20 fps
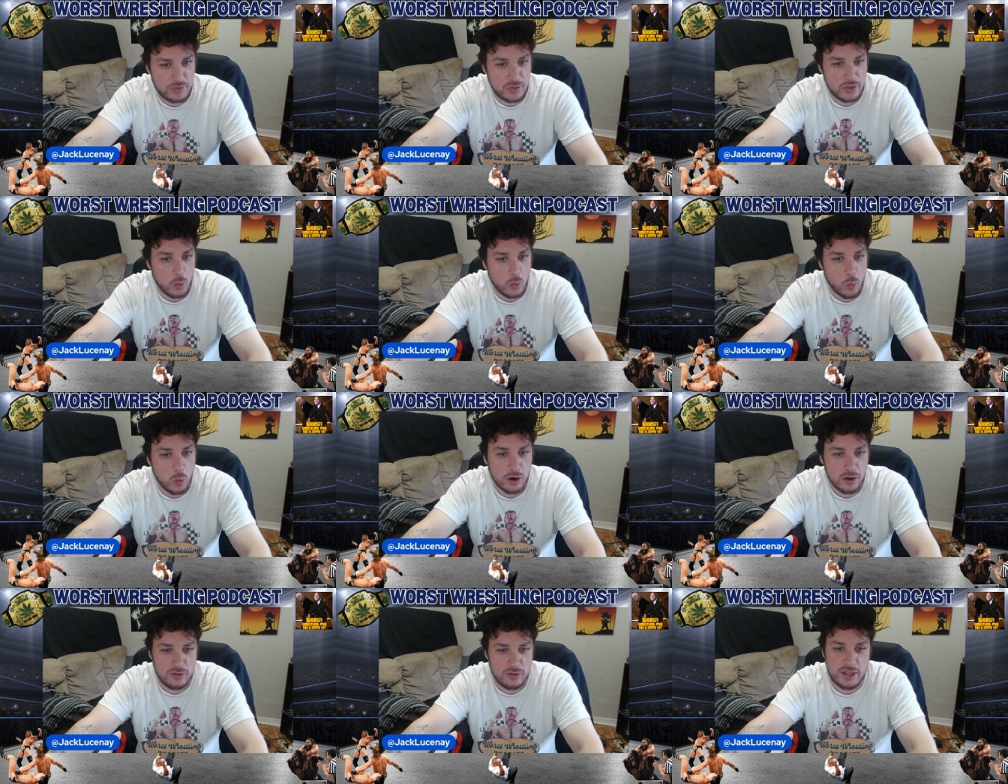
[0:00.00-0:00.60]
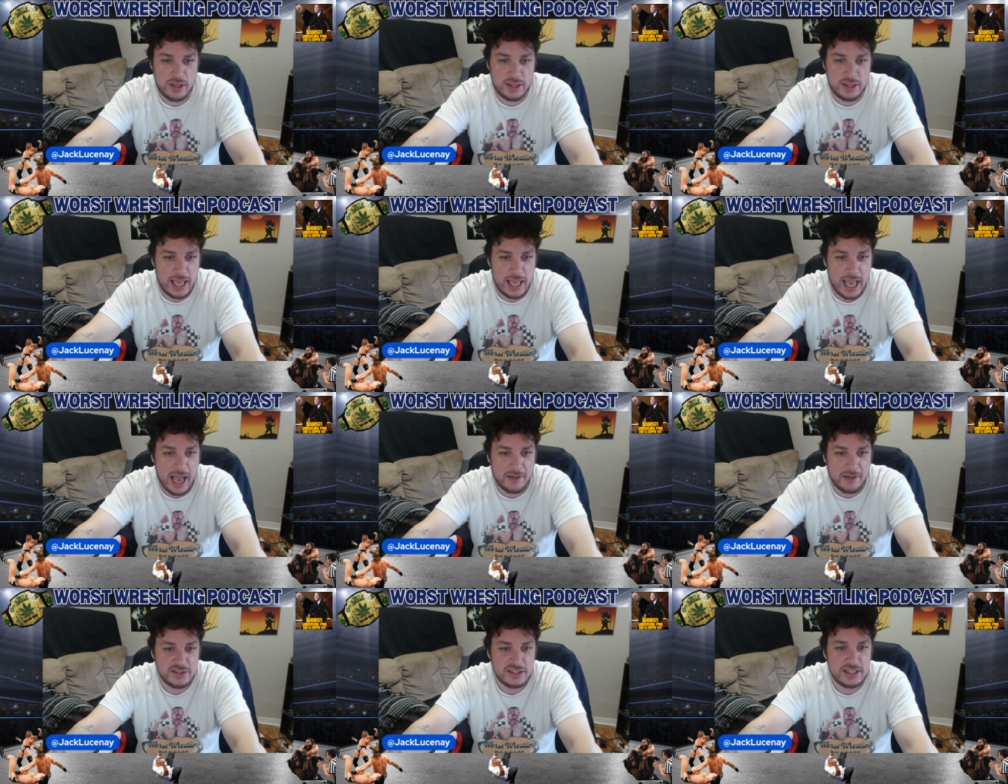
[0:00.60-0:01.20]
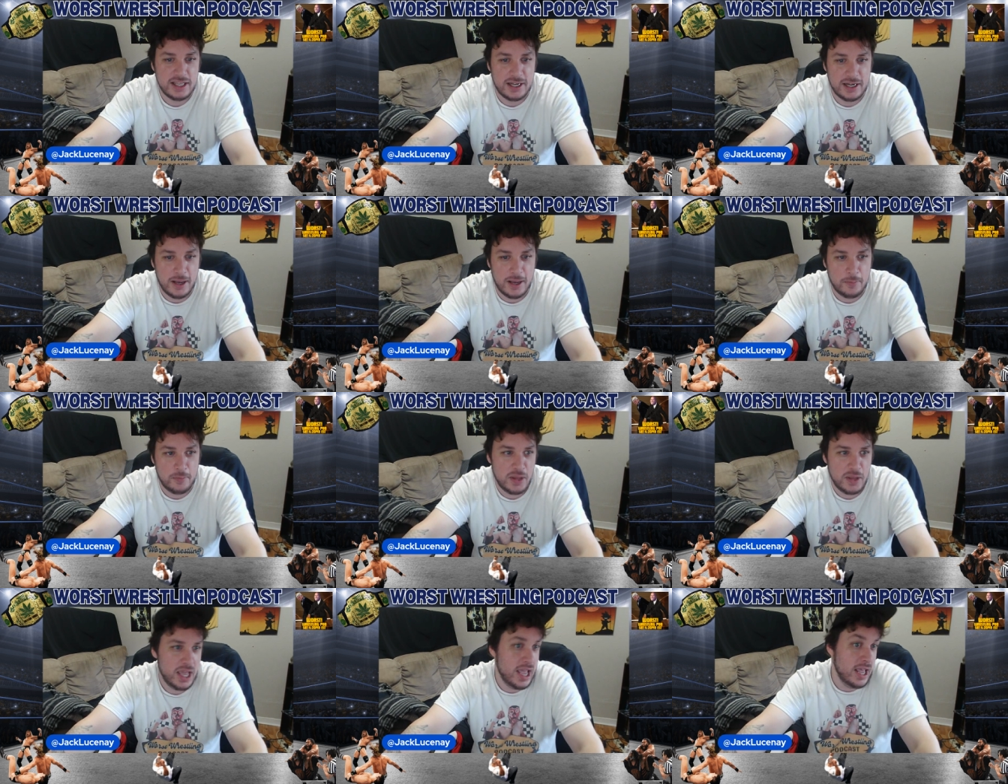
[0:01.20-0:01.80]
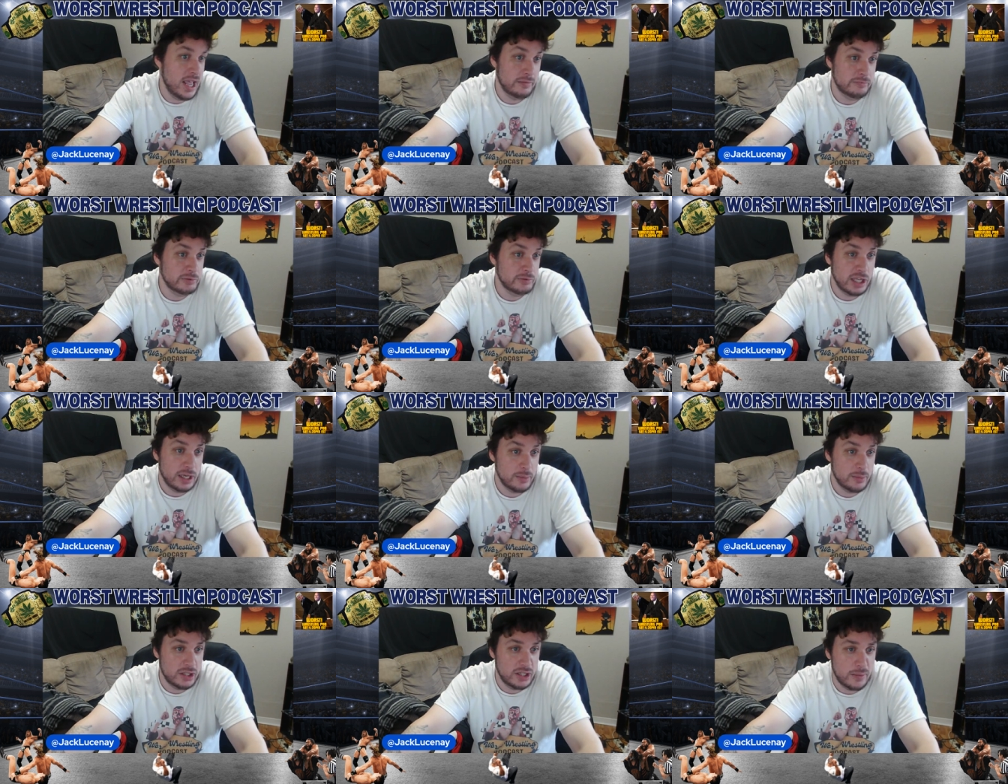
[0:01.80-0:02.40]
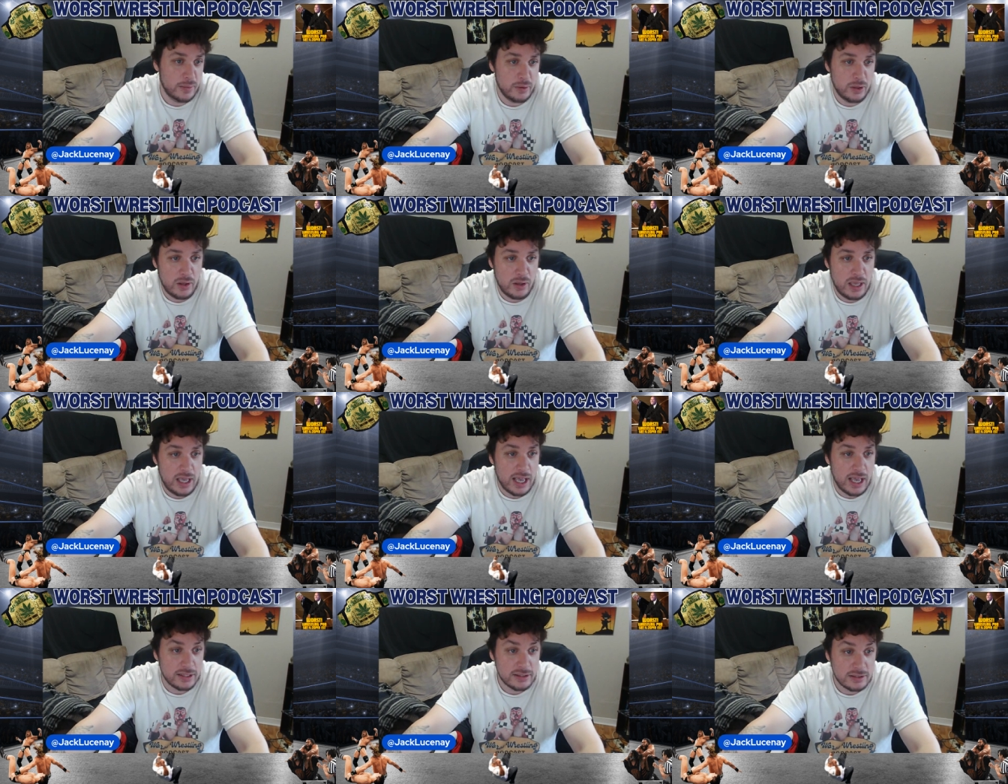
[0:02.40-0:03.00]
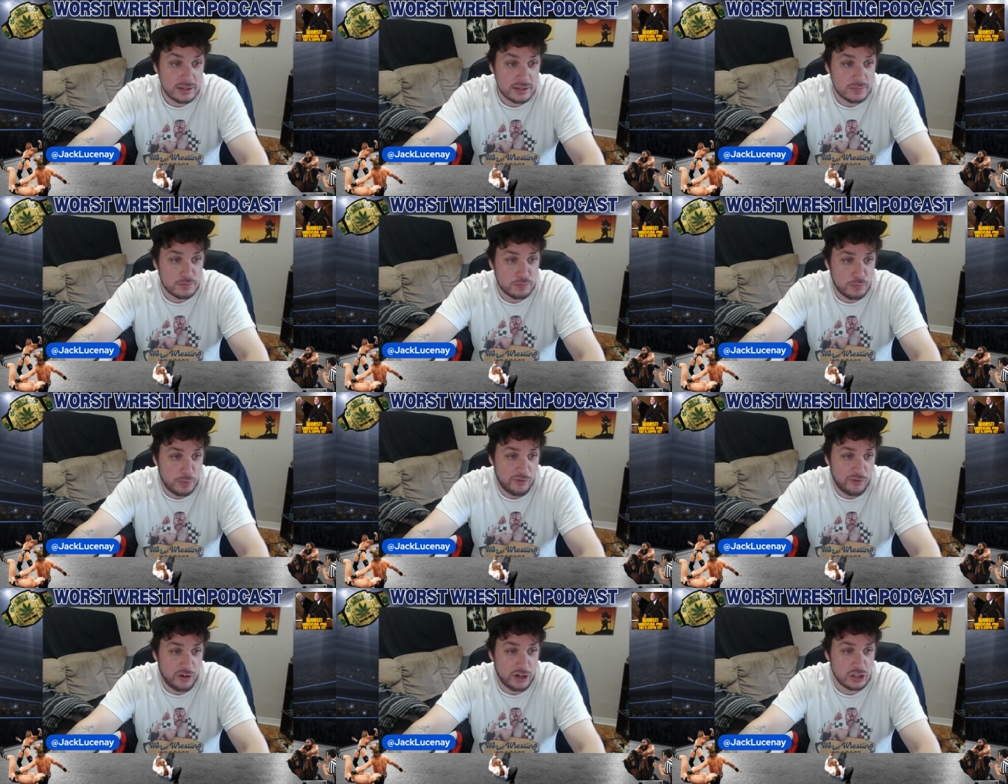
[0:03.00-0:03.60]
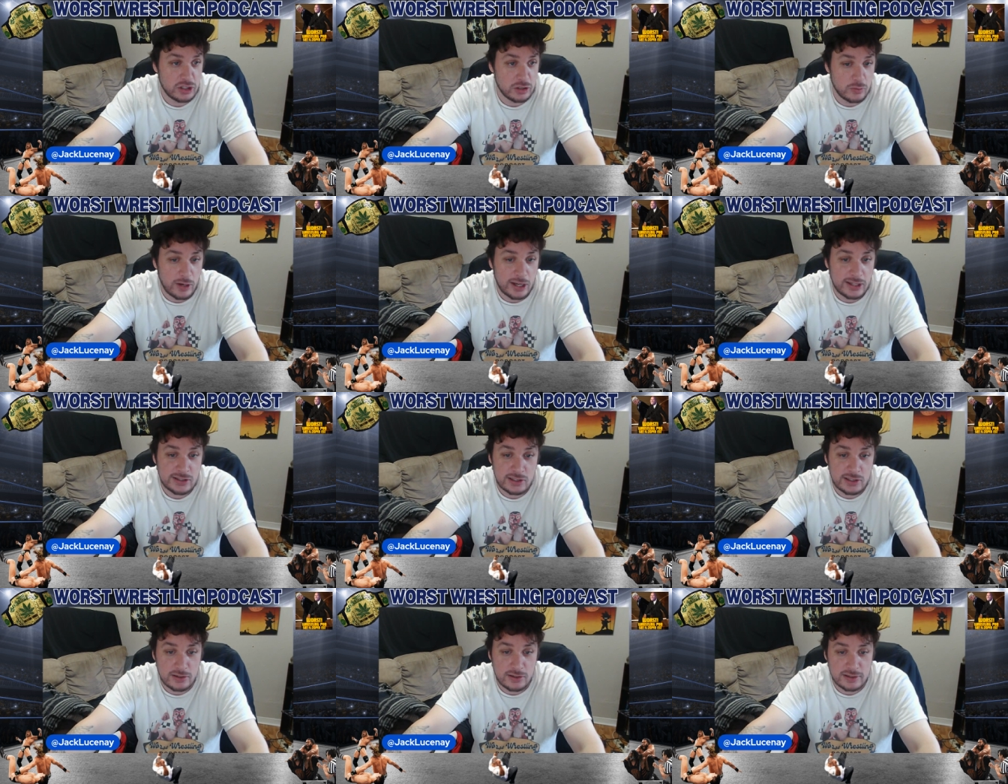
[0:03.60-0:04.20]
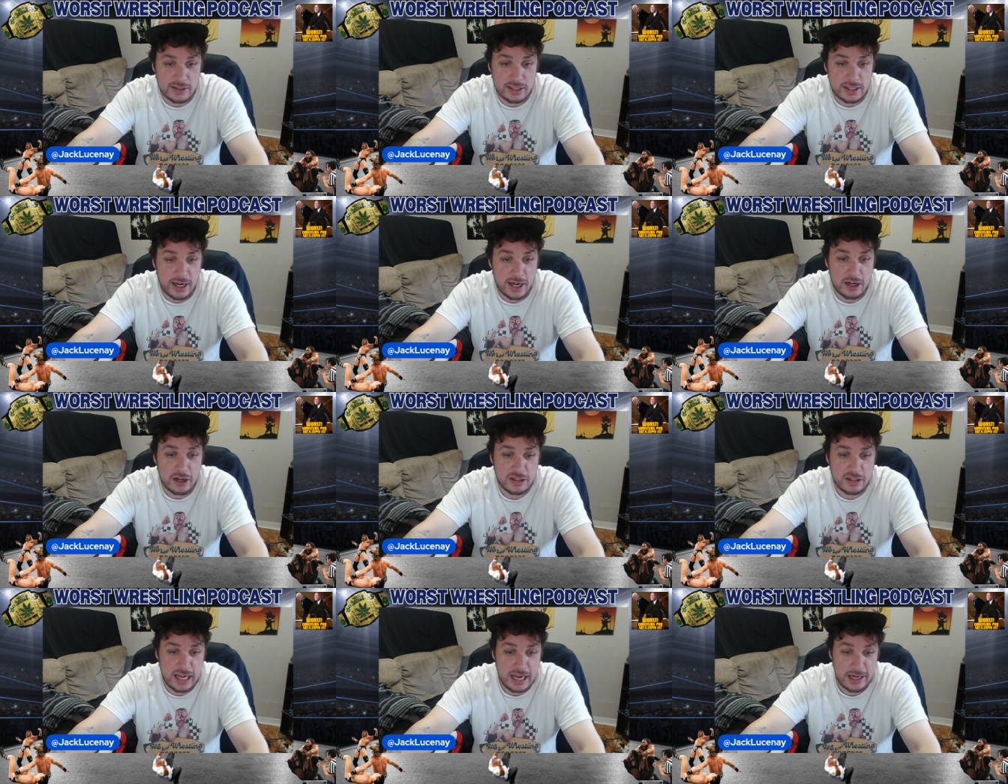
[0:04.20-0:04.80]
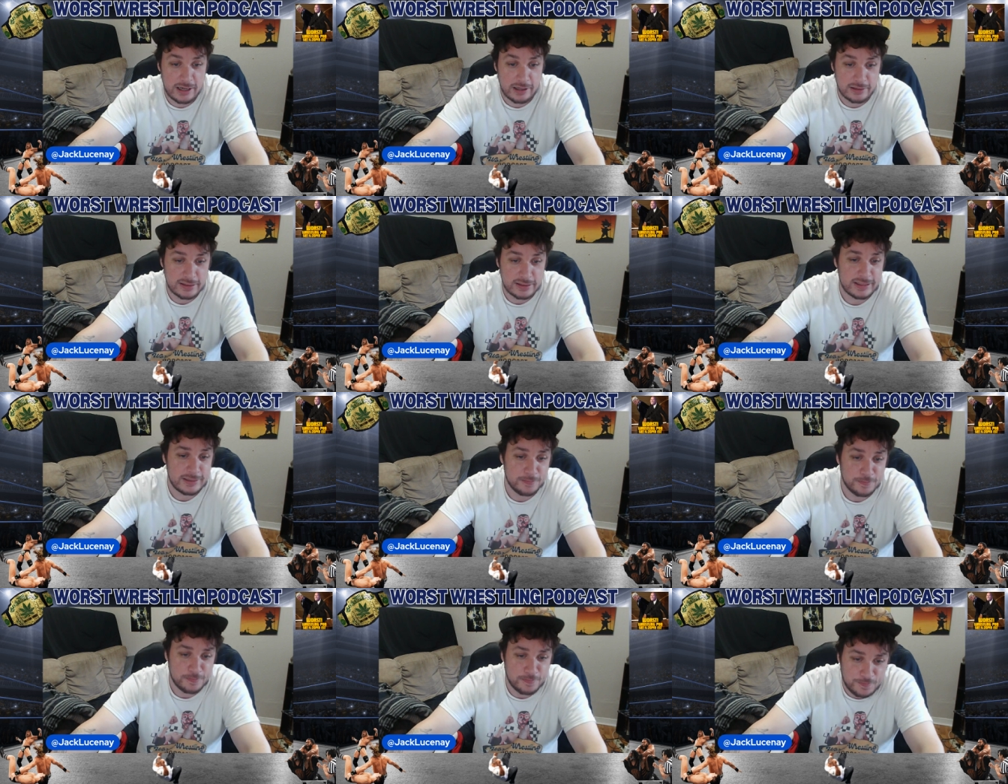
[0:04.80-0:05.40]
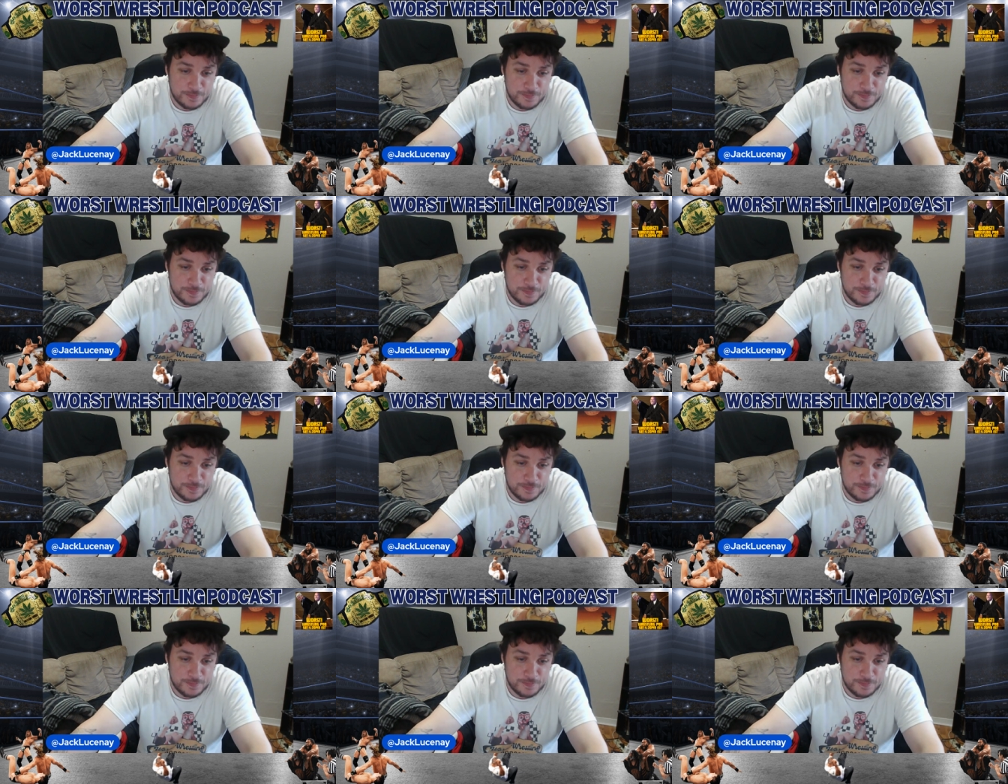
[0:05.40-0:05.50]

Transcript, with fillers: the world that they have set up in WWE as professional wrestlers and entertainers.